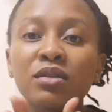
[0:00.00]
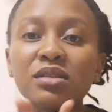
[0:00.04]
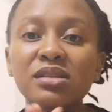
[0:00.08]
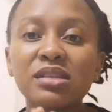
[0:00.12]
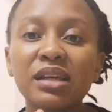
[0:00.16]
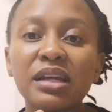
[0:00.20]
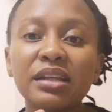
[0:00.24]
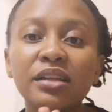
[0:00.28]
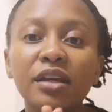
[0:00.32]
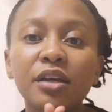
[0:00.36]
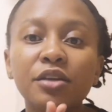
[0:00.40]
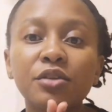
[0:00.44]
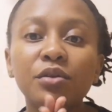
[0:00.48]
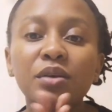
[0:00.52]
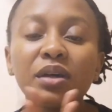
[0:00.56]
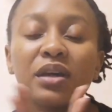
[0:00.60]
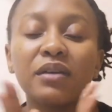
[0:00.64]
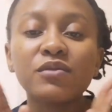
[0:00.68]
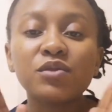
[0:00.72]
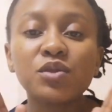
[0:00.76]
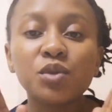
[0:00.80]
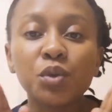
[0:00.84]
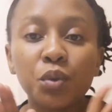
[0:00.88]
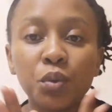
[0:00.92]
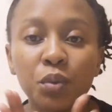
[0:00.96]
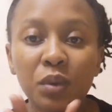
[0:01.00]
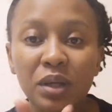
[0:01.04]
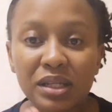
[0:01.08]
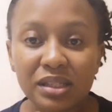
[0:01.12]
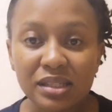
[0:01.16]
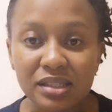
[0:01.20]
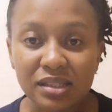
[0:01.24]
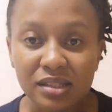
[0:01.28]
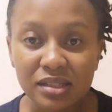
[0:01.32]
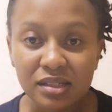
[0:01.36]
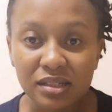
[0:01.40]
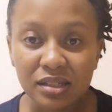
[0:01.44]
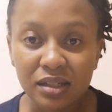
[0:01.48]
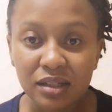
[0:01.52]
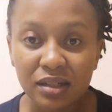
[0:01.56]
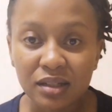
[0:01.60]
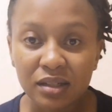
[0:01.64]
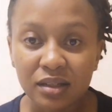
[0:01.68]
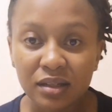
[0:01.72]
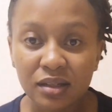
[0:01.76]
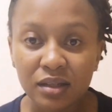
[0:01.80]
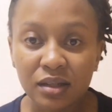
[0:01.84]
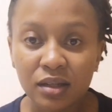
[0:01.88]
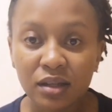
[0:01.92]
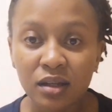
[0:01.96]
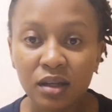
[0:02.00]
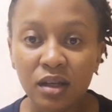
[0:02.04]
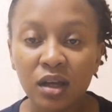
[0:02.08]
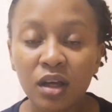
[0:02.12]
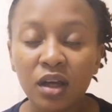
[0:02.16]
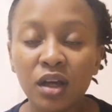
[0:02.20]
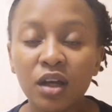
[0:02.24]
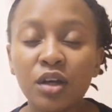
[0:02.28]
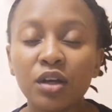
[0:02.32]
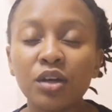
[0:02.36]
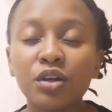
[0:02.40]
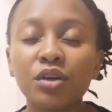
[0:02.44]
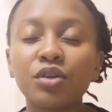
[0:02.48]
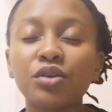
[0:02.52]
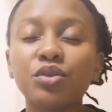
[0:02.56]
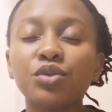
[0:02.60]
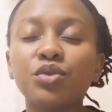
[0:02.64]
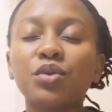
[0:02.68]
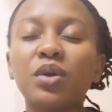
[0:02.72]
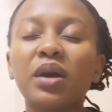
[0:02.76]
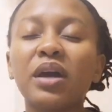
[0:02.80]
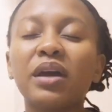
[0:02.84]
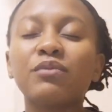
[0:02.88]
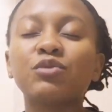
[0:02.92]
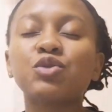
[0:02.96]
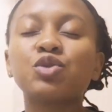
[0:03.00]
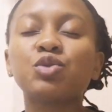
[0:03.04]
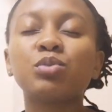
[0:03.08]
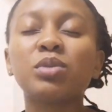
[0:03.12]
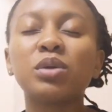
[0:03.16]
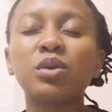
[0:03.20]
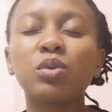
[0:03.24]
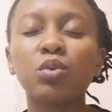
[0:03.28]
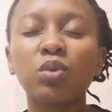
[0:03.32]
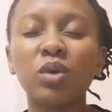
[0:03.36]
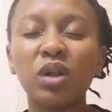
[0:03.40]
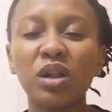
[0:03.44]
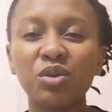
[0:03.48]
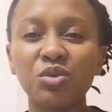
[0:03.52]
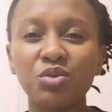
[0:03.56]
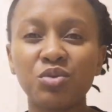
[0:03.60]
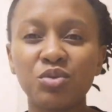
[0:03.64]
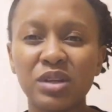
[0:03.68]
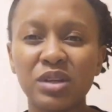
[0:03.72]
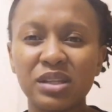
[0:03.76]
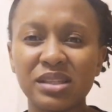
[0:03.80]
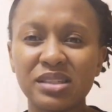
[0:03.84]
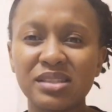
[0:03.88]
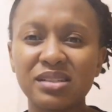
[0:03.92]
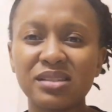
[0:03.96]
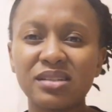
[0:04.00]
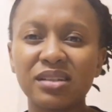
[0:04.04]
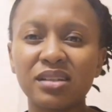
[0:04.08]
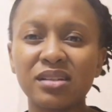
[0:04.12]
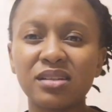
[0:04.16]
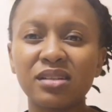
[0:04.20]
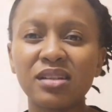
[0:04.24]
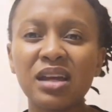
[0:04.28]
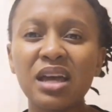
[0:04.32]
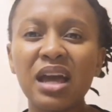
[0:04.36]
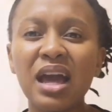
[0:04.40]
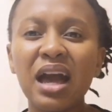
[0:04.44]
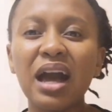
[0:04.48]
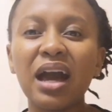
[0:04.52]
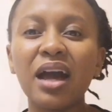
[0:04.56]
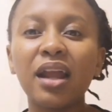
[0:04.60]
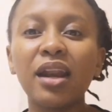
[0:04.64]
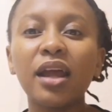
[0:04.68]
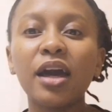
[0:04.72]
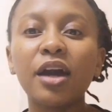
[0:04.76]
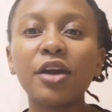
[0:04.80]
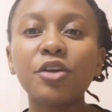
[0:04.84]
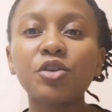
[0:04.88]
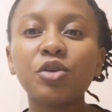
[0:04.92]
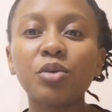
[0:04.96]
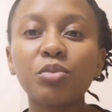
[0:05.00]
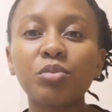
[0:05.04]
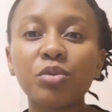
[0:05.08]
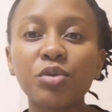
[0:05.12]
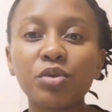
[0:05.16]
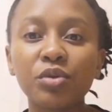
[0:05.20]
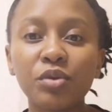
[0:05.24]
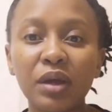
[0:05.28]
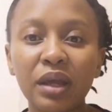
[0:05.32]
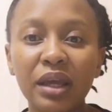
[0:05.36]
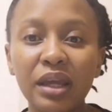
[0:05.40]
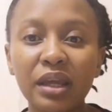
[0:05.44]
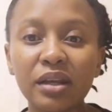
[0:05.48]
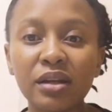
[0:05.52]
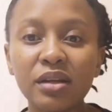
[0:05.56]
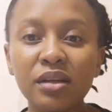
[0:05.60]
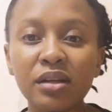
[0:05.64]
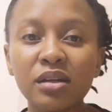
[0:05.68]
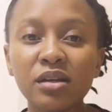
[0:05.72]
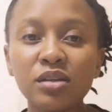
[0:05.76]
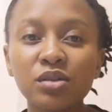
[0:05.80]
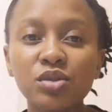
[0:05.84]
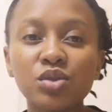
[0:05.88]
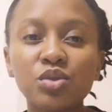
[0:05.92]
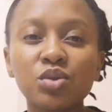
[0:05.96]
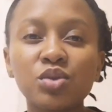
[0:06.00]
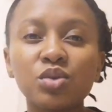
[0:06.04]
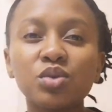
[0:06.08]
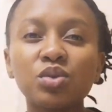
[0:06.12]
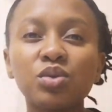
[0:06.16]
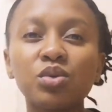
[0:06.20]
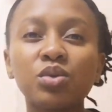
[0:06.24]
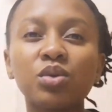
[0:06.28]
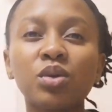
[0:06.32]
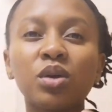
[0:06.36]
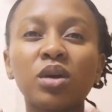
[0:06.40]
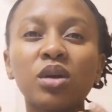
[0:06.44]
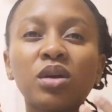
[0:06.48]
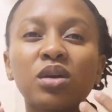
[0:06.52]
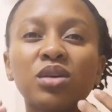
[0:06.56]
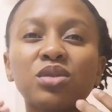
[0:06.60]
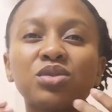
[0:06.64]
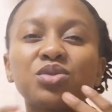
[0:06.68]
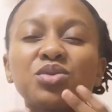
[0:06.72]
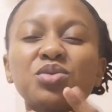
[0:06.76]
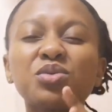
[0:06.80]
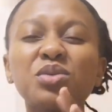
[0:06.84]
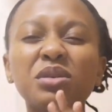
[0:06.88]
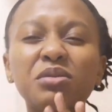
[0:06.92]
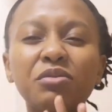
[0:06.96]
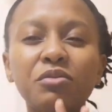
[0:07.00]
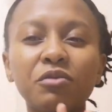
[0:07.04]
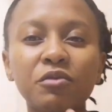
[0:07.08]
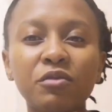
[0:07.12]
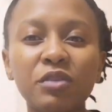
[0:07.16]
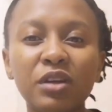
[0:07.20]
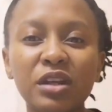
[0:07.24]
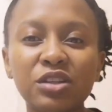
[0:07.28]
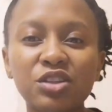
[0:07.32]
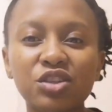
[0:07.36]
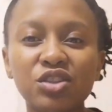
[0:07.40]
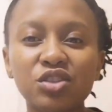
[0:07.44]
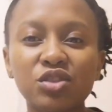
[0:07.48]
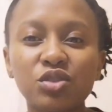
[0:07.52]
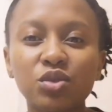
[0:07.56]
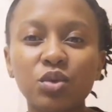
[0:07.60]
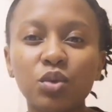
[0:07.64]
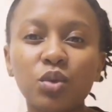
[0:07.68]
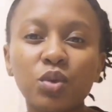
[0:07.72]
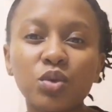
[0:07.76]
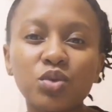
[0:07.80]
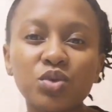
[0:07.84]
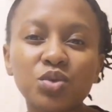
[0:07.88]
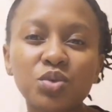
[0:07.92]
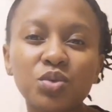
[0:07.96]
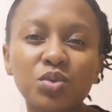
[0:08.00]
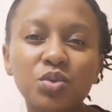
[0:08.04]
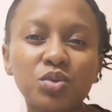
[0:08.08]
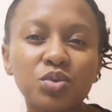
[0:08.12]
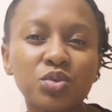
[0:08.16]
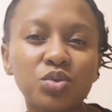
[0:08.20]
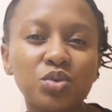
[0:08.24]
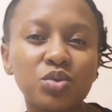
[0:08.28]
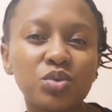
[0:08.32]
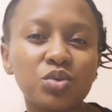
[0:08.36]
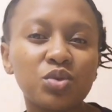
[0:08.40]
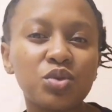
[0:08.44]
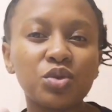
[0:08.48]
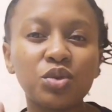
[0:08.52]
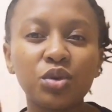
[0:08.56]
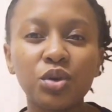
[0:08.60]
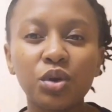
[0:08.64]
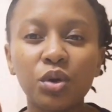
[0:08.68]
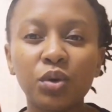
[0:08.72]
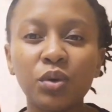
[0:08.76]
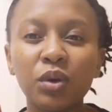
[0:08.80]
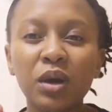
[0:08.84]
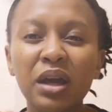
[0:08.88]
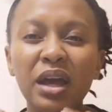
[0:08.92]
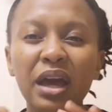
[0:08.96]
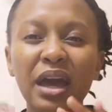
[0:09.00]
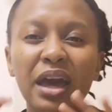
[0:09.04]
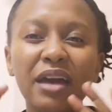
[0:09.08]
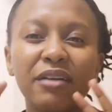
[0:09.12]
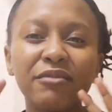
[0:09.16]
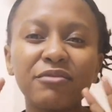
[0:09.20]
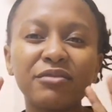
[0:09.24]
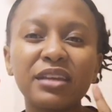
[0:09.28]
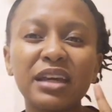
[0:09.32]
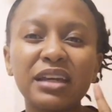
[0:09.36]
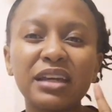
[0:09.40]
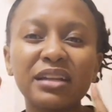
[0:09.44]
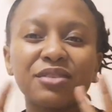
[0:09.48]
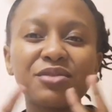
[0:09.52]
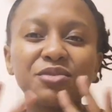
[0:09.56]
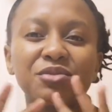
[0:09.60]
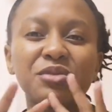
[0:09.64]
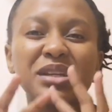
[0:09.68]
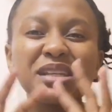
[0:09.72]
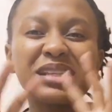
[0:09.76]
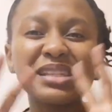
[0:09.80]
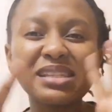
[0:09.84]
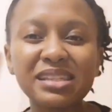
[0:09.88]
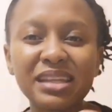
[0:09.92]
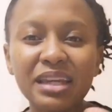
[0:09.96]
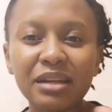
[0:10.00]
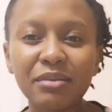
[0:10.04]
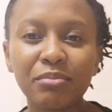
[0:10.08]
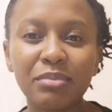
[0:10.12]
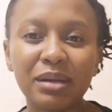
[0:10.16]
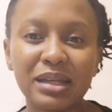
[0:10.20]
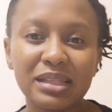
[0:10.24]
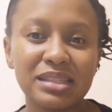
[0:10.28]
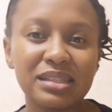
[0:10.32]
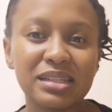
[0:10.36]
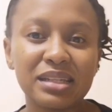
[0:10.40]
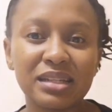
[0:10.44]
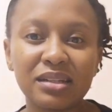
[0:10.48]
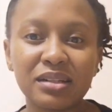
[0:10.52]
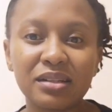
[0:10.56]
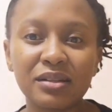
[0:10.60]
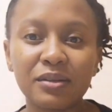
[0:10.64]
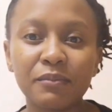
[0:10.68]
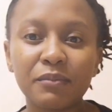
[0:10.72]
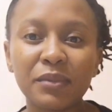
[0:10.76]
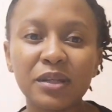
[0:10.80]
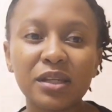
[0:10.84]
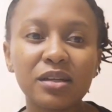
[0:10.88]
On Sunday you have to rest. You have to be well rested. Allow your brain to refresh or to you know, have that reset button.